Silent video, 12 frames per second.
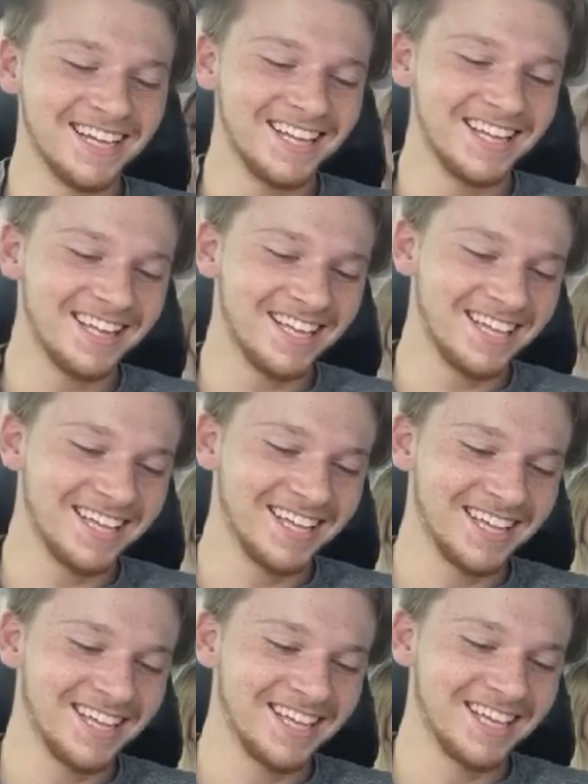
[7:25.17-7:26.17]

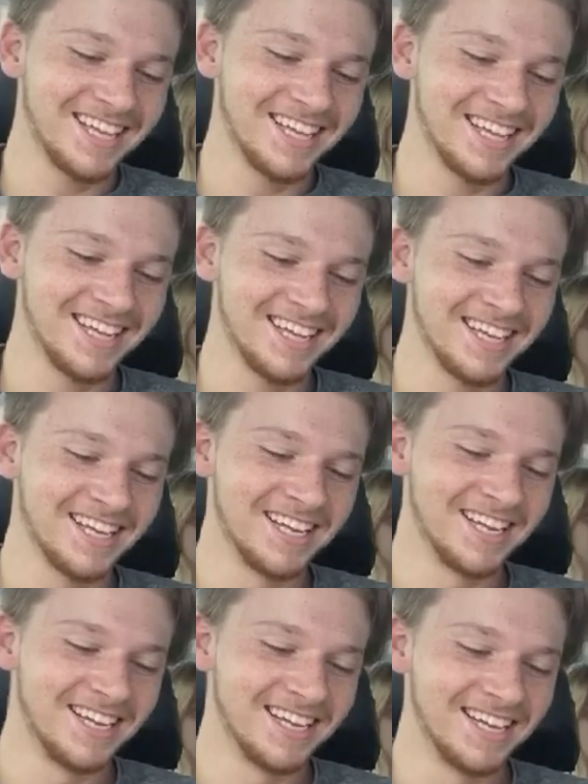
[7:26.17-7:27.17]

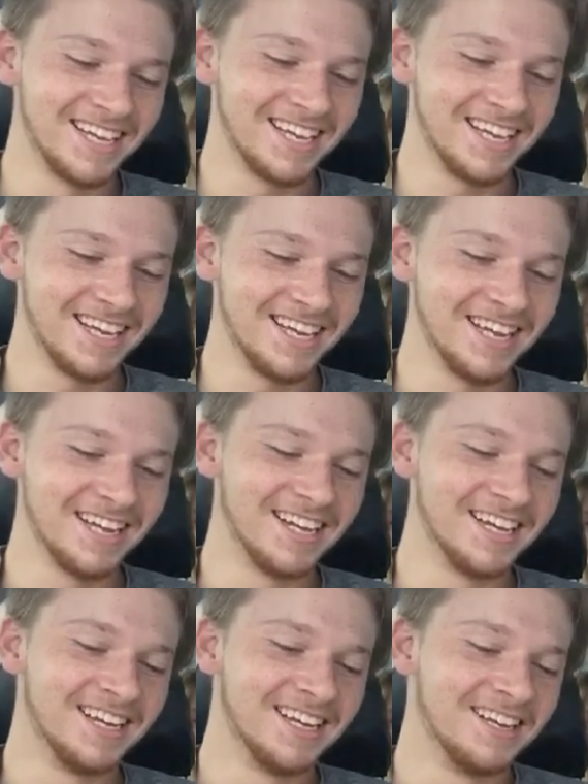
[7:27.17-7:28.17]

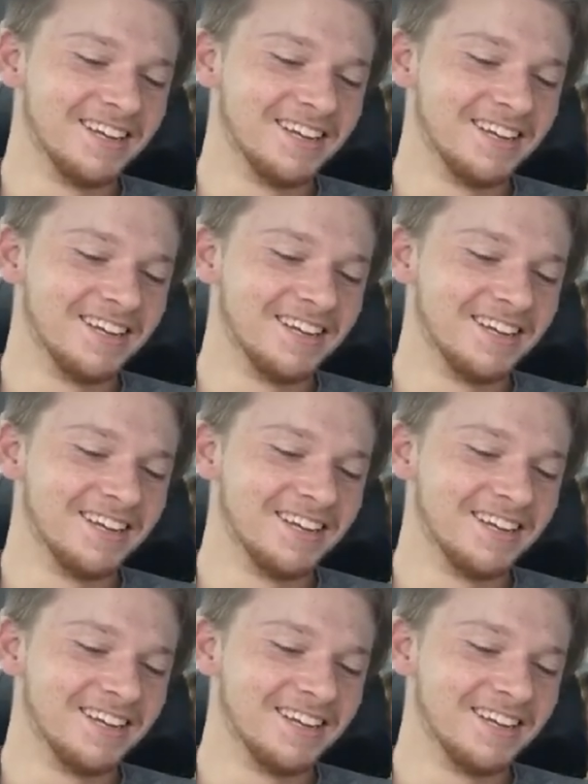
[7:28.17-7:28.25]
No words are spoken by the person on screen.